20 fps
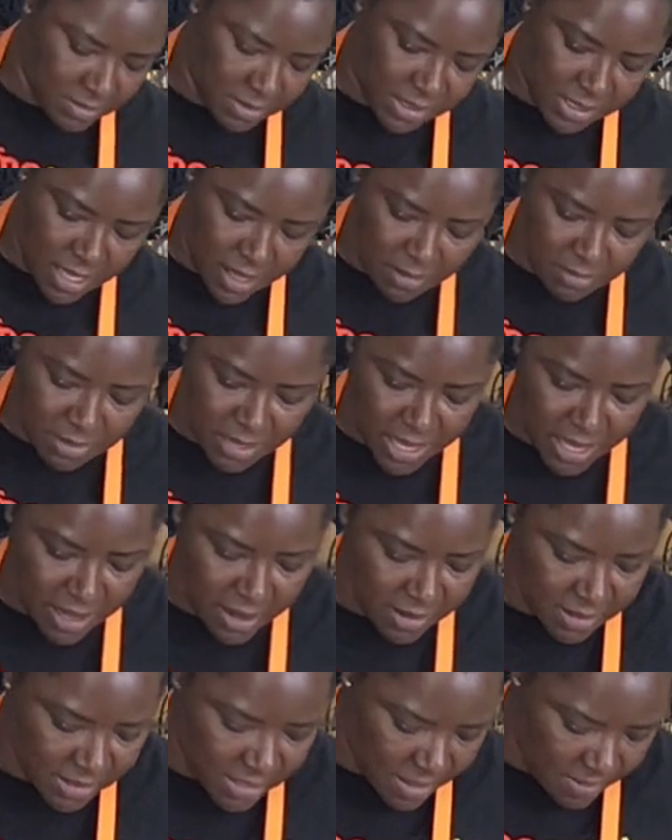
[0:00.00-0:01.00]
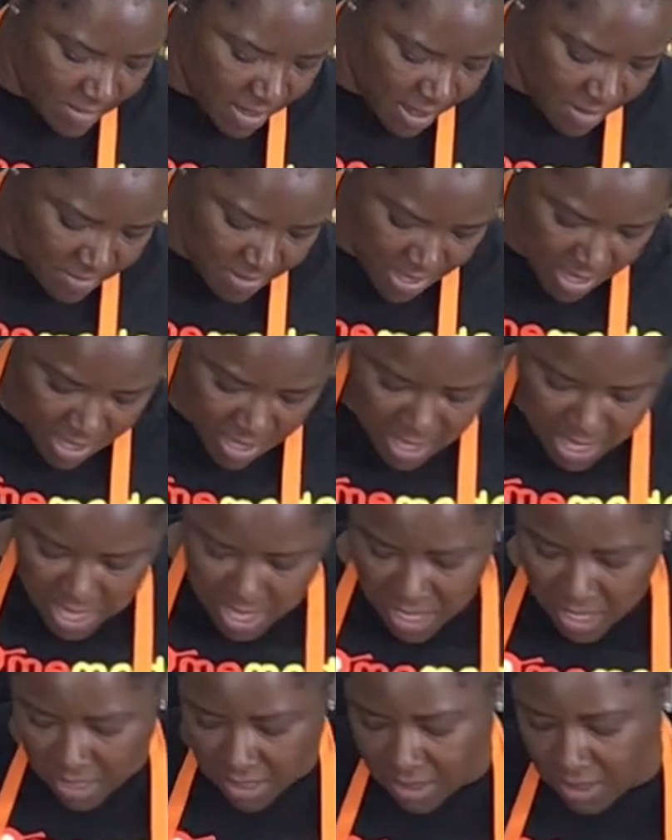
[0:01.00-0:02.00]
some layers that may be
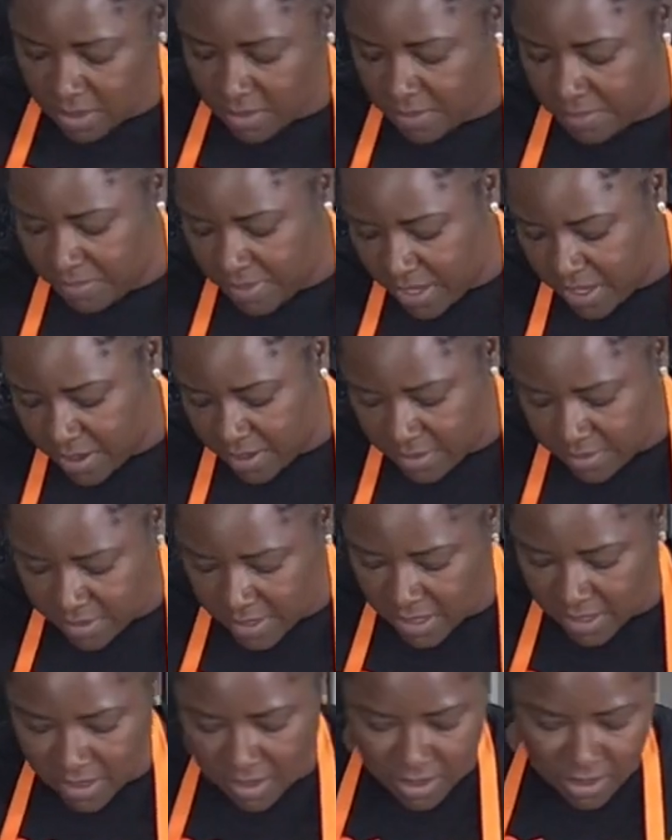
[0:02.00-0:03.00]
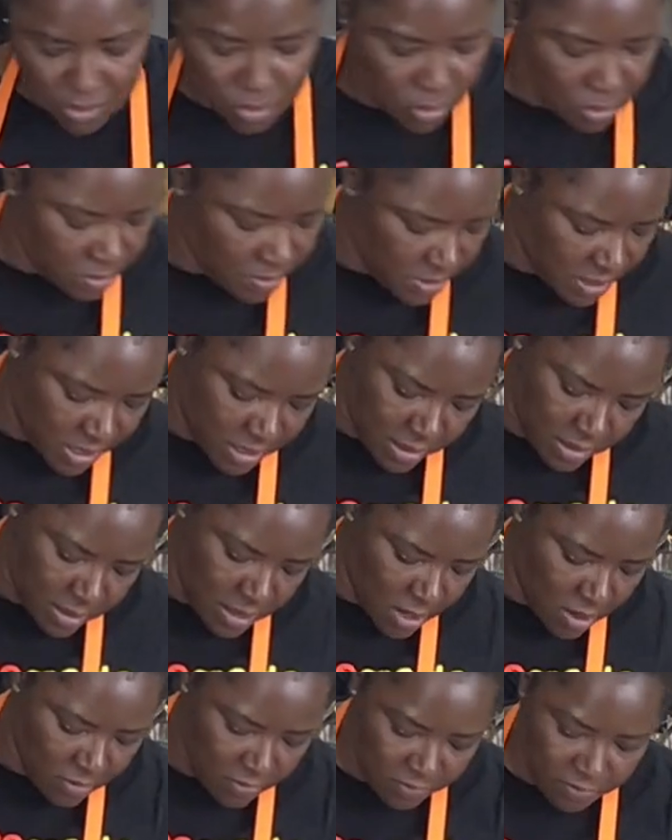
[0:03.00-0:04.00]
a little bigger than the other ones, but
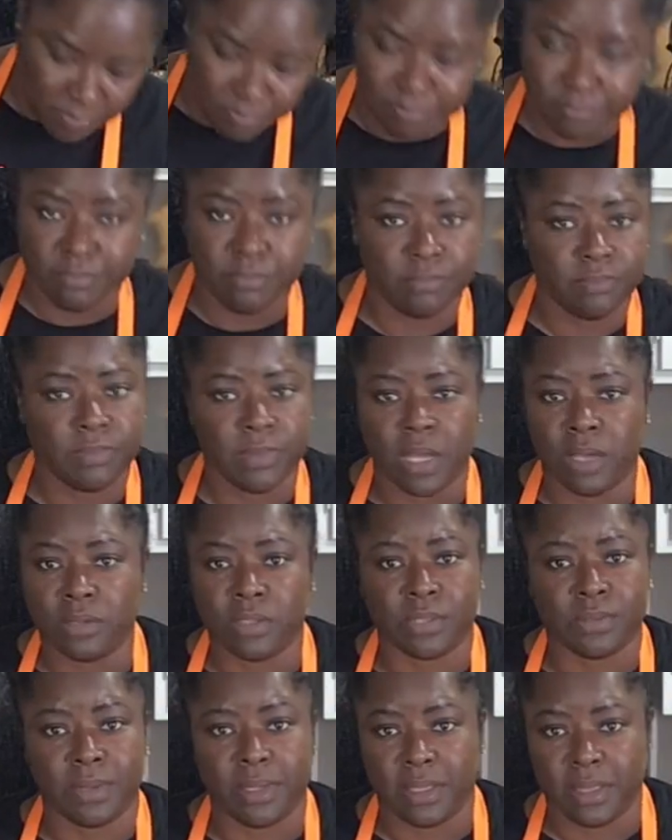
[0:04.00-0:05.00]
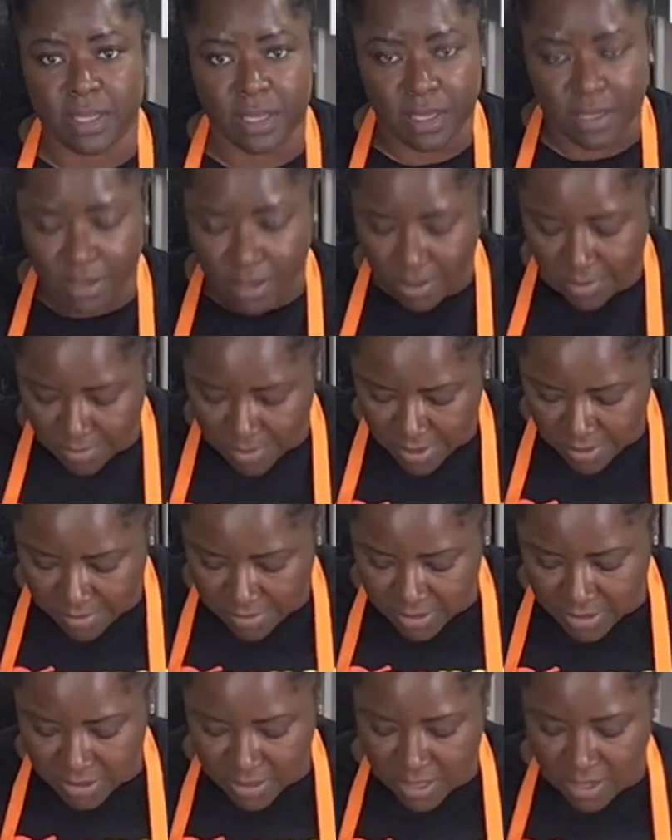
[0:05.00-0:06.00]
don't sweat that. Don't
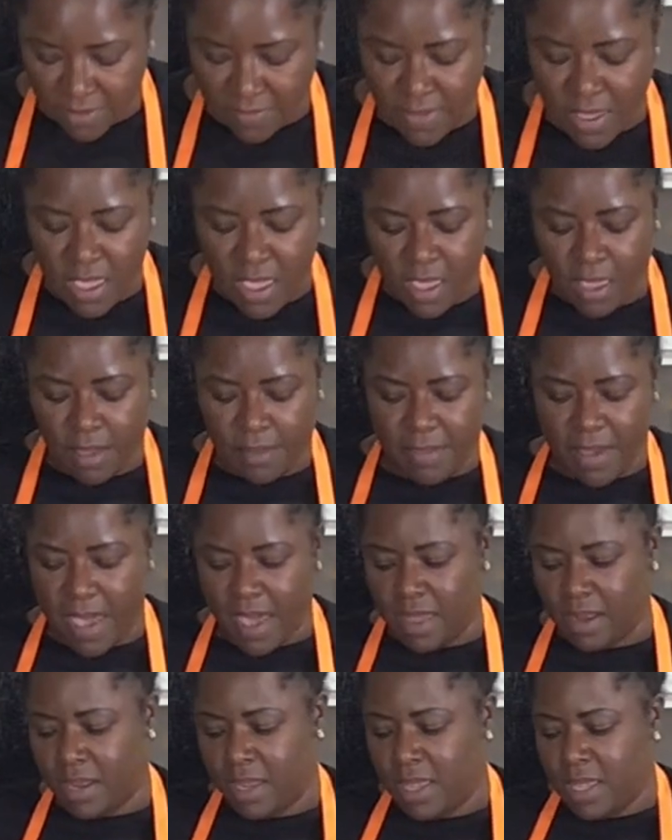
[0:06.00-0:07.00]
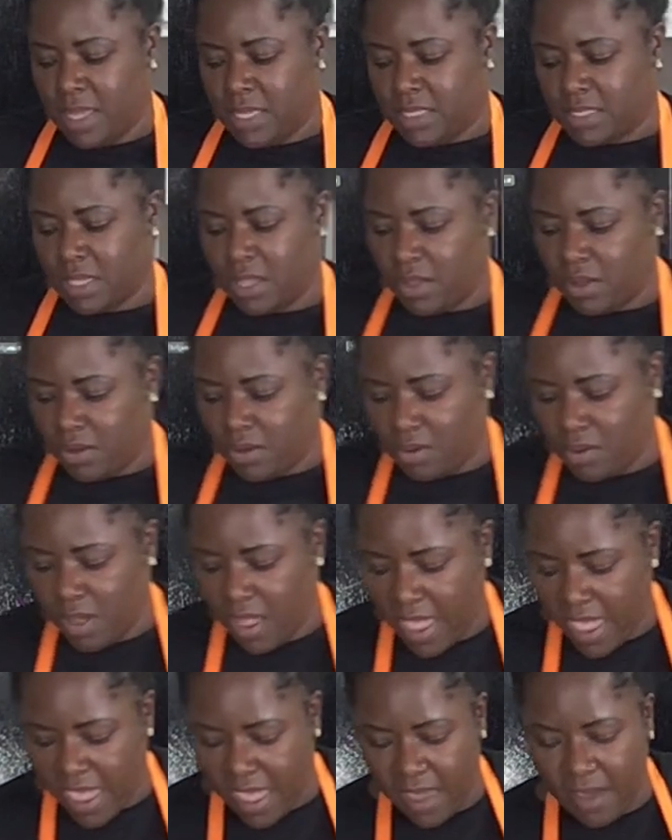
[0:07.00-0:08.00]
worry yourself about it. So
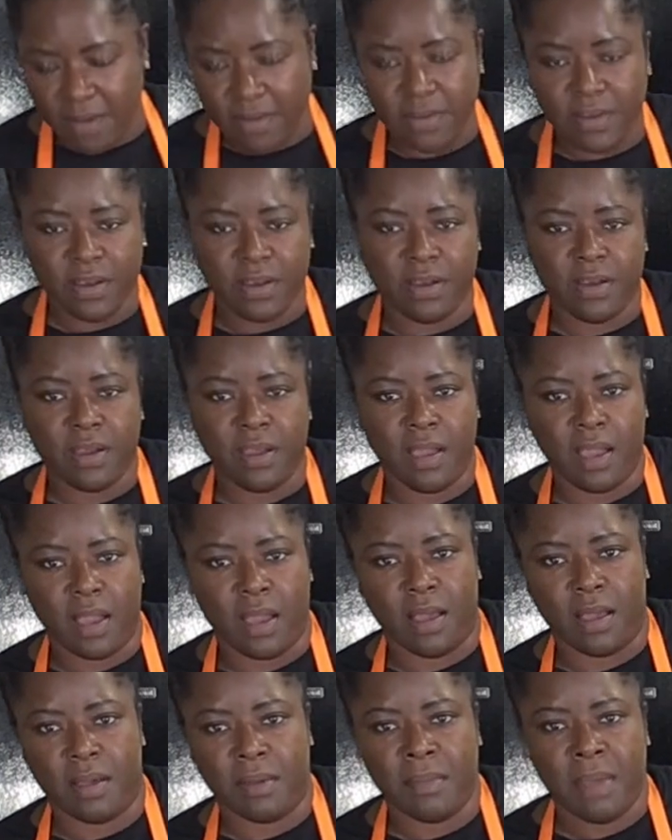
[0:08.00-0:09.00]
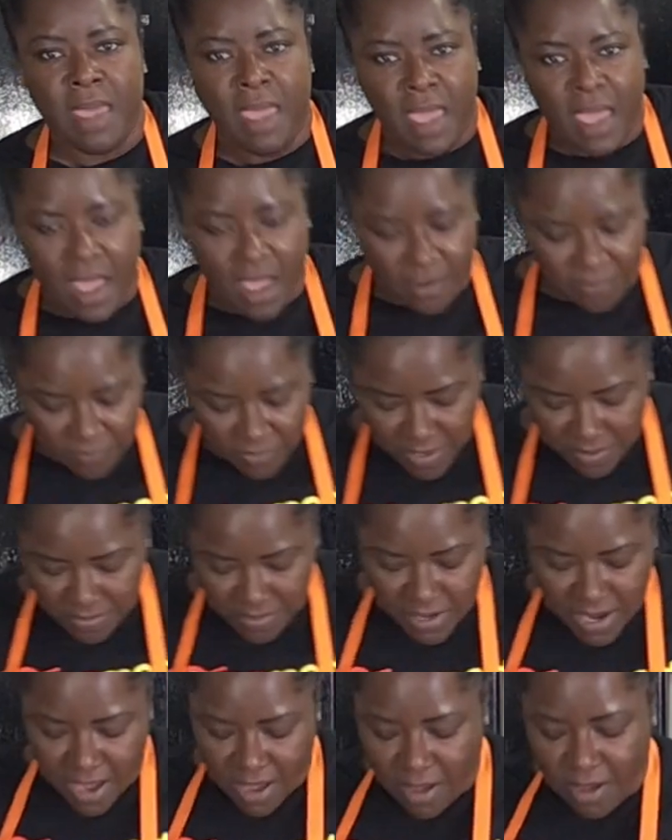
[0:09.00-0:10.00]
after I flip
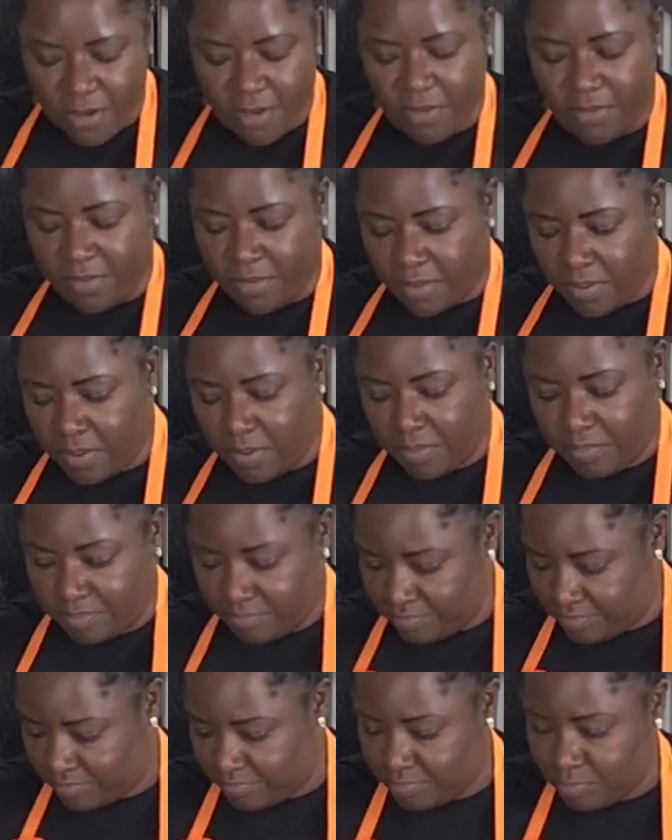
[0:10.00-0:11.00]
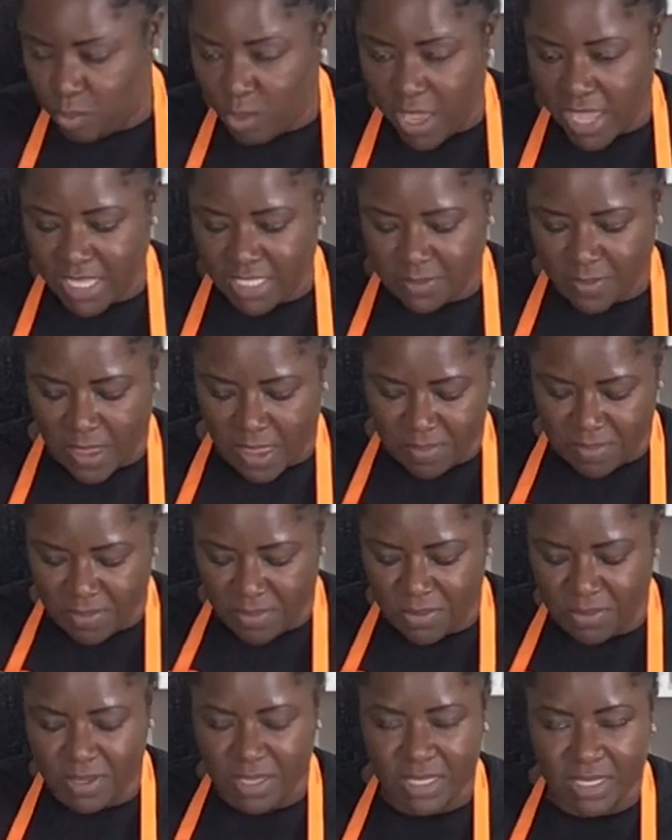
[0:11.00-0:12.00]
it off the wax paper,
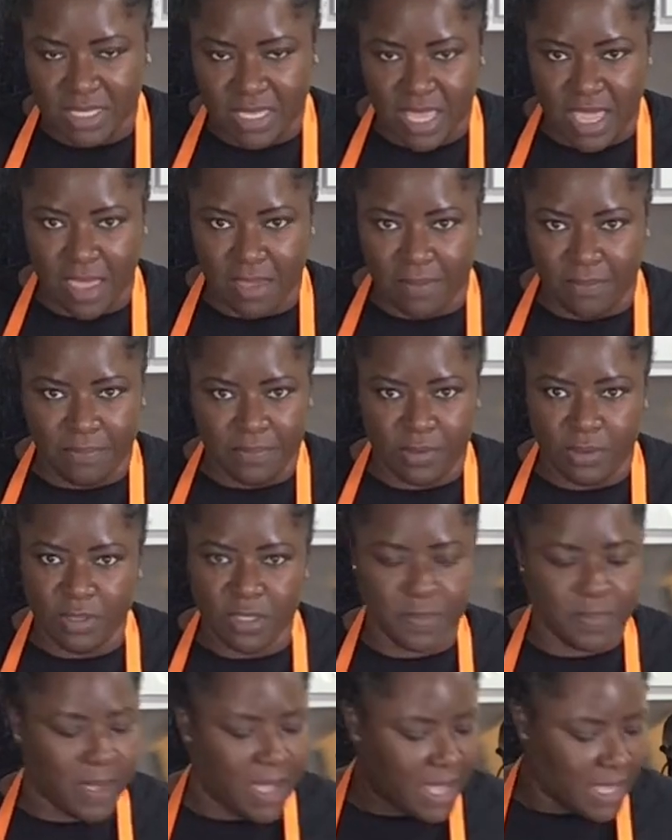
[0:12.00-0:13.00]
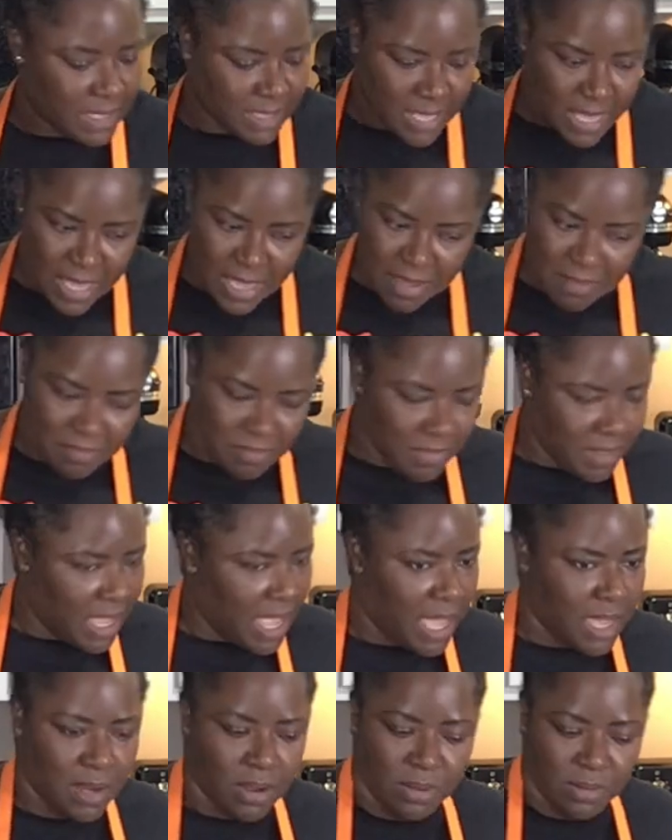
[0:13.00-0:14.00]
you can see I have a few spots.
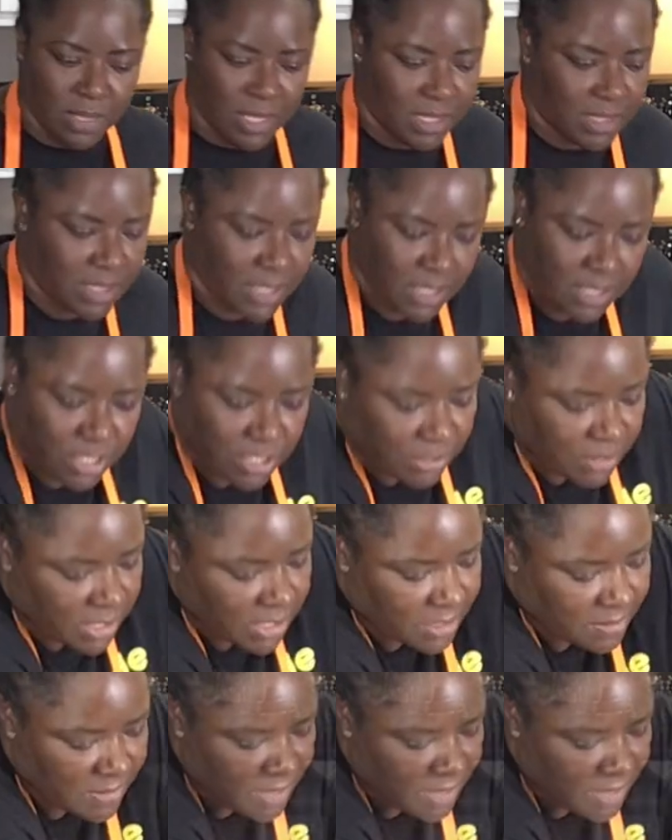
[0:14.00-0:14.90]
I don't let that stress